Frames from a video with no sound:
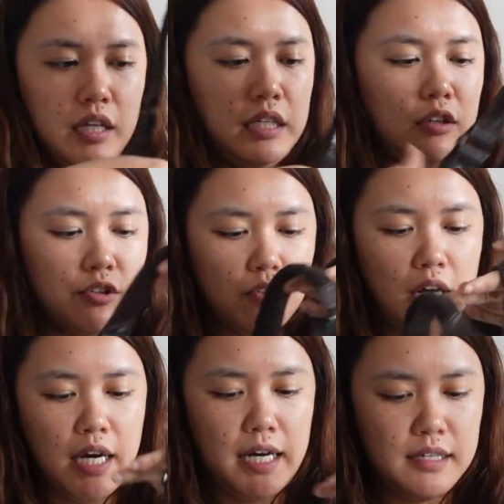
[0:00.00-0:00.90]
and it also
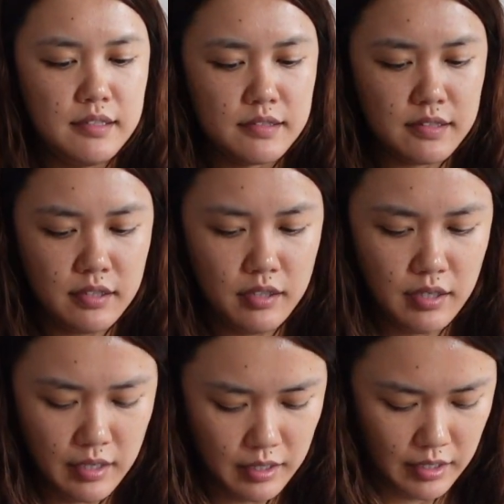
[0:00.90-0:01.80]
has
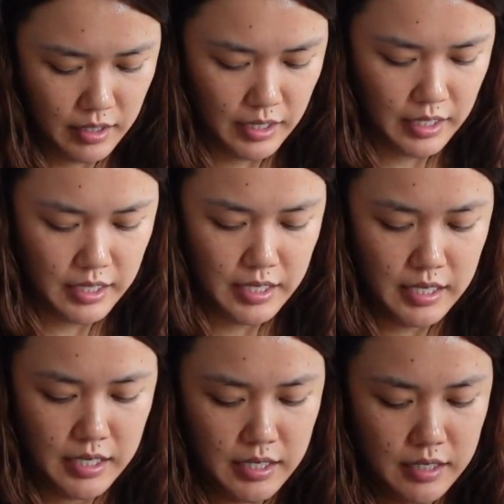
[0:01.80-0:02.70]

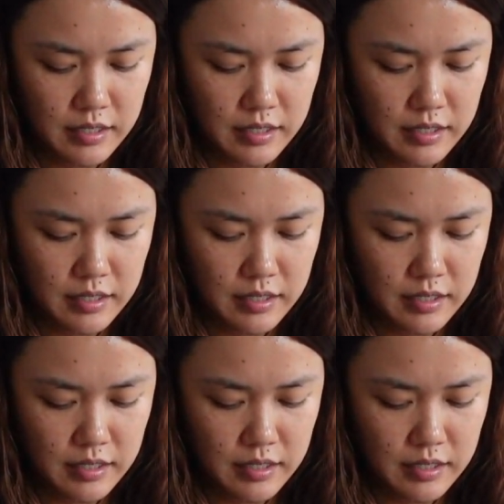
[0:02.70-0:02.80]
a